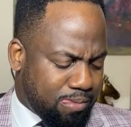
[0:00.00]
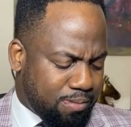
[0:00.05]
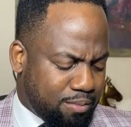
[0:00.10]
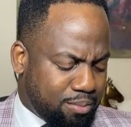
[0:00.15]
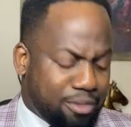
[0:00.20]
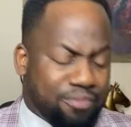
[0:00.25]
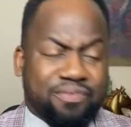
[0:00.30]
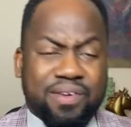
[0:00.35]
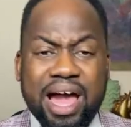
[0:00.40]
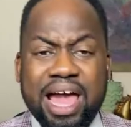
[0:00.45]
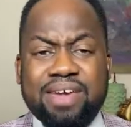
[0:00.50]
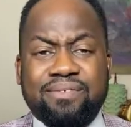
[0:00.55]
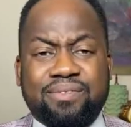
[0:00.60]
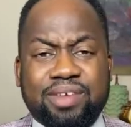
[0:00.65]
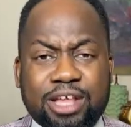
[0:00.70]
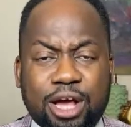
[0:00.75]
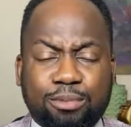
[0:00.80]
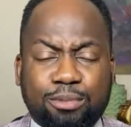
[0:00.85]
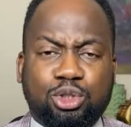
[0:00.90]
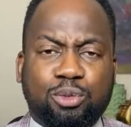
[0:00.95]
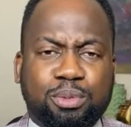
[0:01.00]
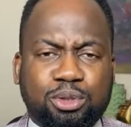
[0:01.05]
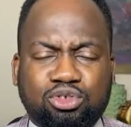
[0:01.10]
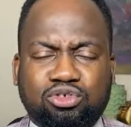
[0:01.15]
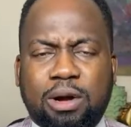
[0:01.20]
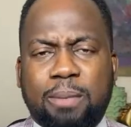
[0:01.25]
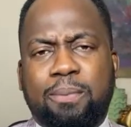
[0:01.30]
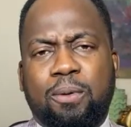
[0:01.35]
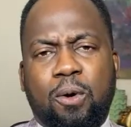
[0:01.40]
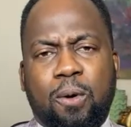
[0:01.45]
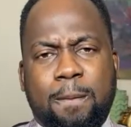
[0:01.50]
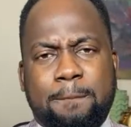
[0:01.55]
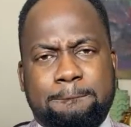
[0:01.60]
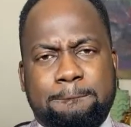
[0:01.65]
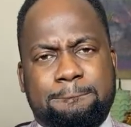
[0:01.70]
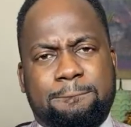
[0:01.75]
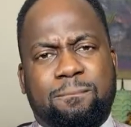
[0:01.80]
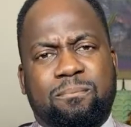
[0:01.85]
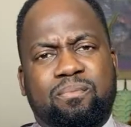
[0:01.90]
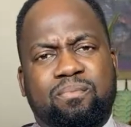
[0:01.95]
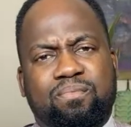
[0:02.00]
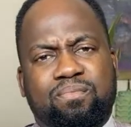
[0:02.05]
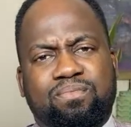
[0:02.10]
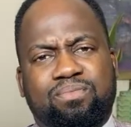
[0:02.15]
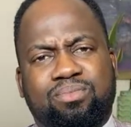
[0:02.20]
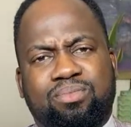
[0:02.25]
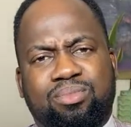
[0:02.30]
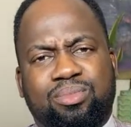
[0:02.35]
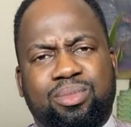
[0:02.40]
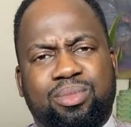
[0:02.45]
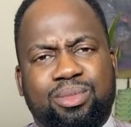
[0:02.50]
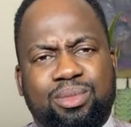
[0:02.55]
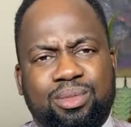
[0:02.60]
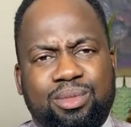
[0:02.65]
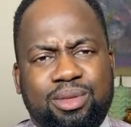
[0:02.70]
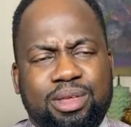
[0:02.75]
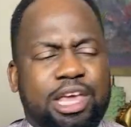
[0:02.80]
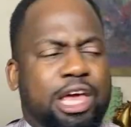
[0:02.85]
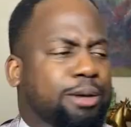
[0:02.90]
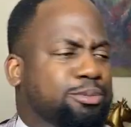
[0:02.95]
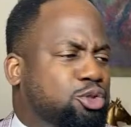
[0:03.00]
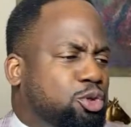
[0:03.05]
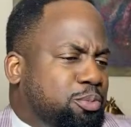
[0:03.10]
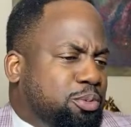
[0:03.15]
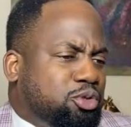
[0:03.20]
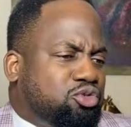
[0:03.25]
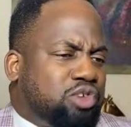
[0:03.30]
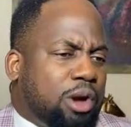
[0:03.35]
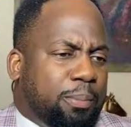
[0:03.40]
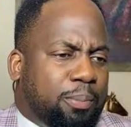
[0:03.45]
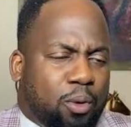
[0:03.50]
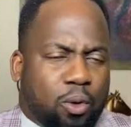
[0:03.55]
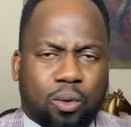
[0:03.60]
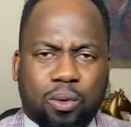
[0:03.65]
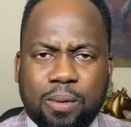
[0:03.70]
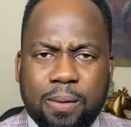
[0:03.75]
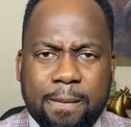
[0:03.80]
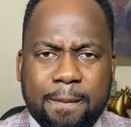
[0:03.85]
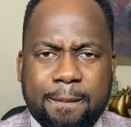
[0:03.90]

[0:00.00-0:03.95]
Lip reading: Number 5, it helps you build rapport. It helps you build rapport.